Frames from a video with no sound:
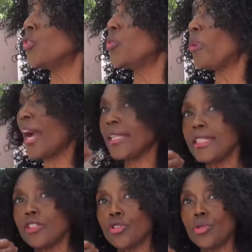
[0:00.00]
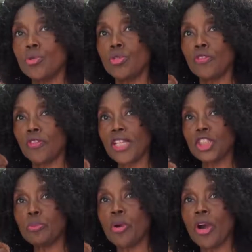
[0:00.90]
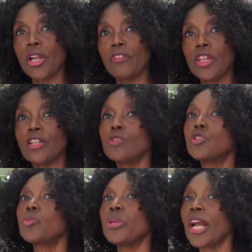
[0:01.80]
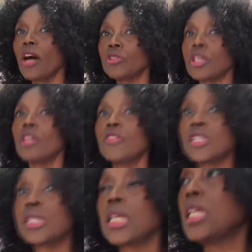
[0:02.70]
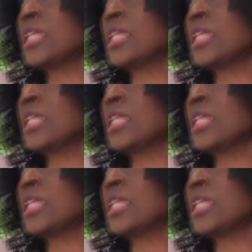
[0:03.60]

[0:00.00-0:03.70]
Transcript: you bite into the fleshy part of it, you spit out the seed.